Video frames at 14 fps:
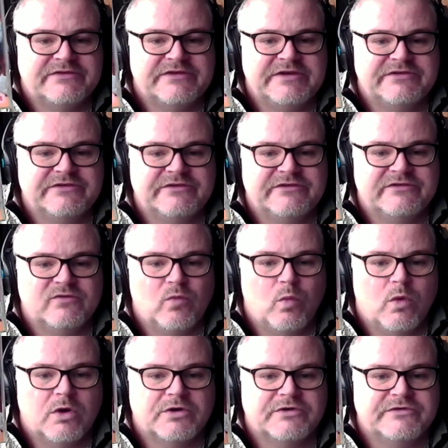Seasons
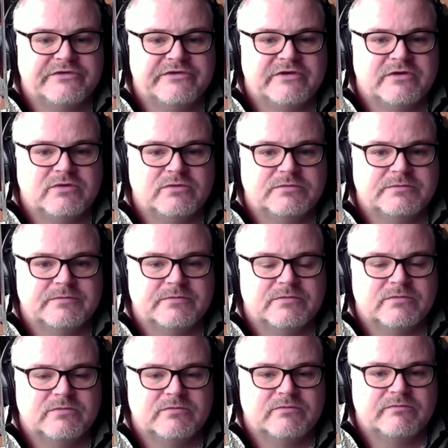1 and 2
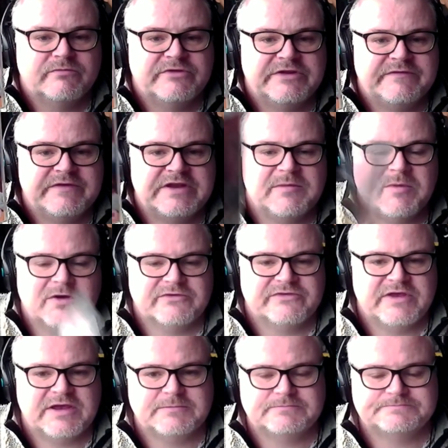DVD box
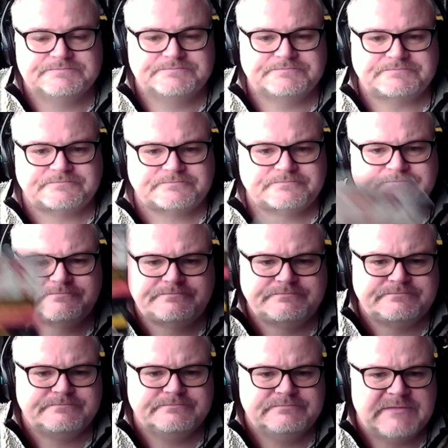set.
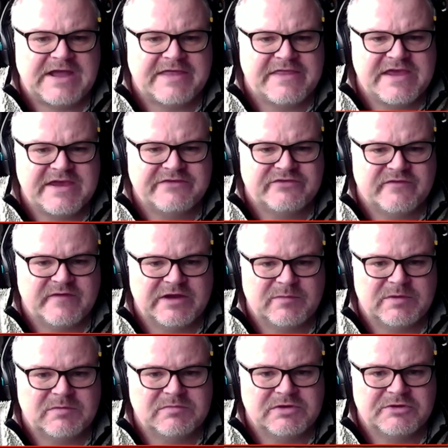I think it's
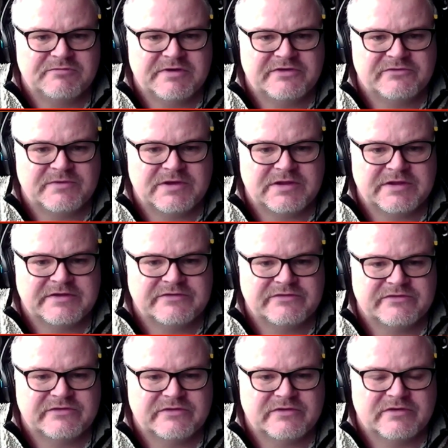available on Blu-ray as well,
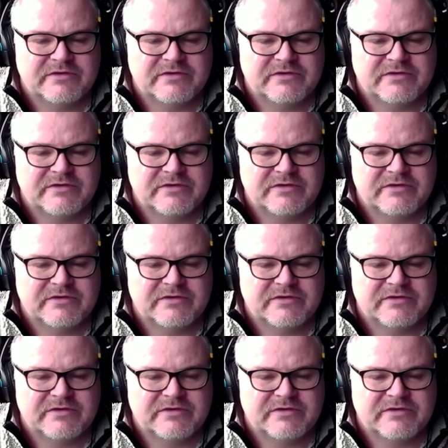this